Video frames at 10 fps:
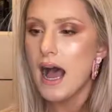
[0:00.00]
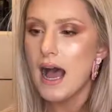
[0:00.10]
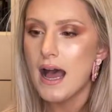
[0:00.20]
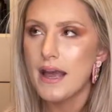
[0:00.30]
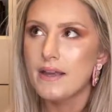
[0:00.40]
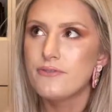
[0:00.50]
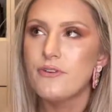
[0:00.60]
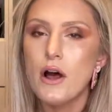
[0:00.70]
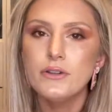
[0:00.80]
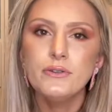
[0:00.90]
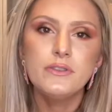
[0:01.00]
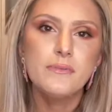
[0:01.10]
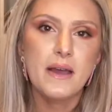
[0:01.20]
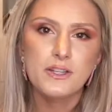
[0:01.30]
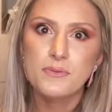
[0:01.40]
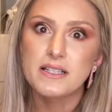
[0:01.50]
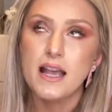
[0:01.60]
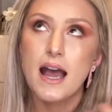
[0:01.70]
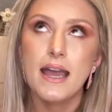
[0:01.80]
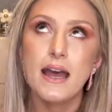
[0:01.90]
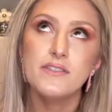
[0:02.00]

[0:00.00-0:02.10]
I followed the measurements. I have